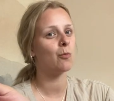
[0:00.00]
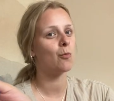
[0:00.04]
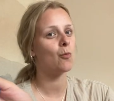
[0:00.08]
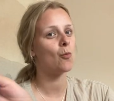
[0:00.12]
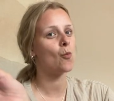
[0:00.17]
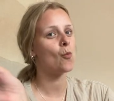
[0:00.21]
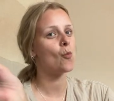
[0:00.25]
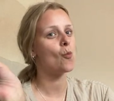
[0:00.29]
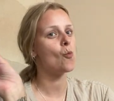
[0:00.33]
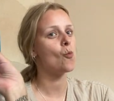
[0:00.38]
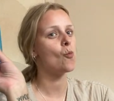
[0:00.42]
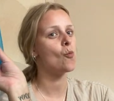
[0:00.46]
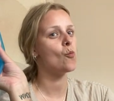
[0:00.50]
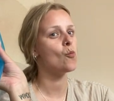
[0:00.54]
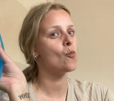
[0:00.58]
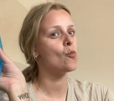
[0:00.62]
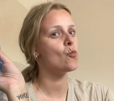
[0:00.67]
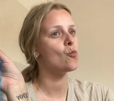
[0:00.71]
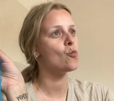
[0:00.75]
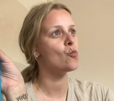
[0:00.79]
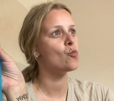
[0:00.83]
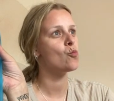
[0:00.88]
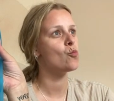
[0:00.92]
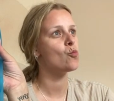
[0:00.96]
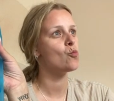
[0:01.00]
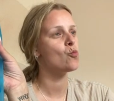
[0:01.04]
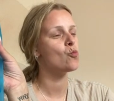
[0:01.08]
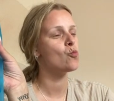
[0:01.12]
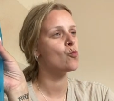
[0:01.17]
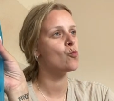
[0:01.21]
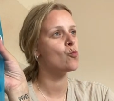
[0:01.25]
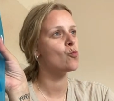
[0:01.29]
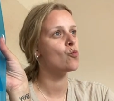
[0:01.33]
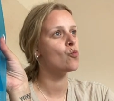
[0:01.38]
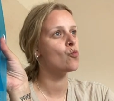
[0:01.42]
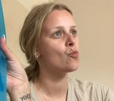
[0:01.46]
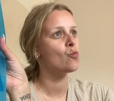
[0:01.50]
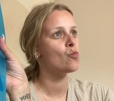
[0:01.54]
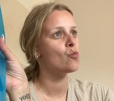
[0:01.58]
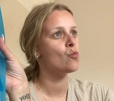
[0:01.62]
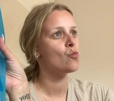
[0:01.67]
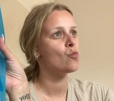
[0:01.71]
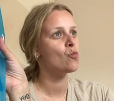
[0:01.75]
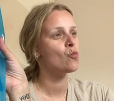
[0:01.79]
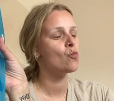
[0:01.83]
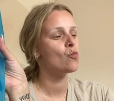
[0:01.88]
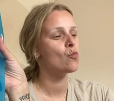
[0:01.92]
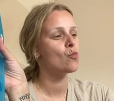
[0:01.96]

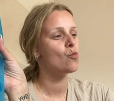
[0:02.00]
Nobody speaks.